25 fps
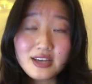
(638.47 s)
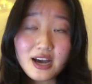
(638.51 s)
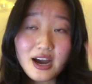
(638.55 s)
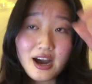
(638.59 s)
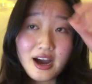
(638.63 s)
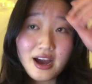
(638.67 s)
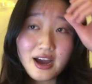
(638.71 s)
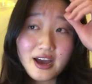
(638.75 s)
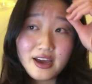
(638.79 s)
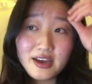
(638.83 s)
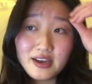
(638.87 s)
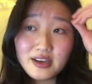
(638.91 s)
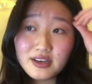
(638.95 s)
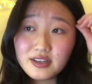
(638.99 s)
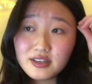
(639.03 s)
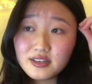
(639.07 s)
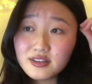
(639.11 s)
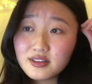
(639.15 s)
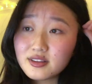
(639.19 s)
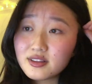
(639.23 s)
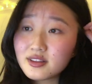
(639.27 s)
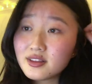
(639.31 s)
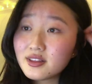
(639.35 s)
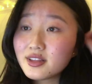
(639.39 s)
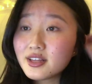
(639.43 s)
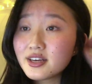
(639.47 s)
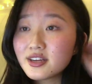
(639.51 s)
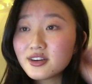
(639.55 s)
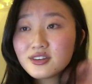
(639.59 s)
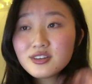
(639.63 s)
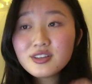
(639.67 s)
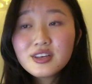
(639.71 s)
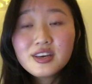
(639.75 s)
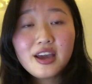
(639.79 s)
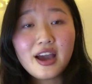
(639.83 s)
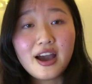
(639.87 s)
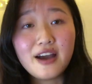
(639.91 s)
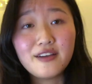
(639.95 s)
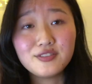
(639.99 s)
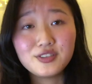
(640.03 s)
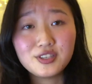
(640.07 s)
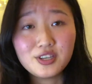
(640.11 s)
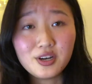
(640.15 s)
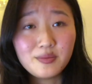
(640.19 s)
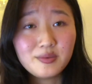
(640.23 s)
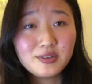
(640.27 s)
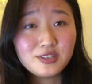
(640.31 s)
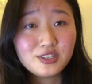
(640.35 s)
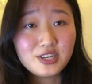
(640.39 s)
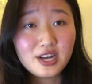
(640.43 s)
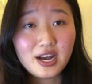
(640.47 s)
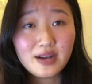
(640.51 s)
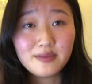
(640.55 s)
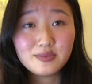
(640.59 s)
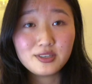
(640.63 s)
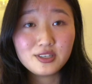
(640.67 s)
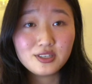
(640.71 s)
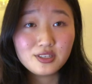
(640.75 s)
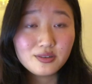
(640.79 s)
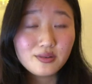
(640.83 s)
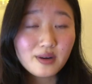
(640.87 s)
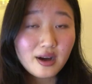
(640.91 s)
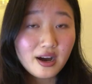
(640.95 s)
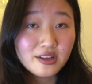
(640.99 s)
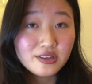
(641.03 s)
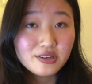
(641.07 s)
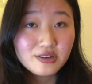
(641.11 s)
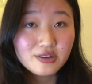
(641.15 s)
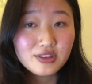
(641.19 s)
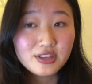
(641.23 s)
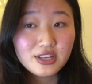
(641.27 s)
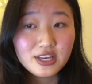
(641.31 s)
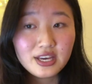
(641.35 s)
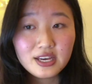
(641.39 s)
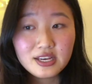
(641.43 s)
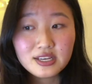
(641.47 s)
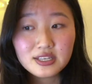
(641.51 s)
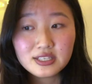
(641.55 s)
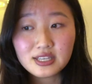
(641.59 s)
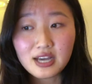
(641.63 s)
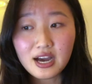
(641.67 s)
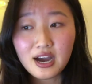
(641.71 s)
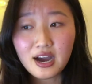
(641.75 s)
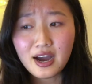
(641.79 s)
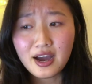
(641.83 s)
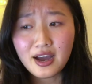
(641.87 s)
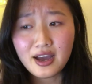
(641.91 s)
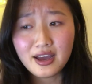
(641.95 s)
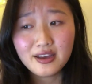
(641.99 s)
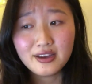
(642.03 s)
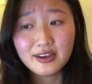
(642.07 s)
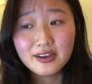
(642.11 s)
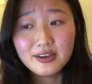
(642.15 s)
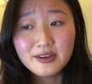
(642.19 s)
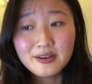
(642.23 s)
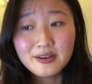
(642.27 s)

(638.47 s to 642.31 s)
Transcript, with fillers: I literally have so much time to do other things. I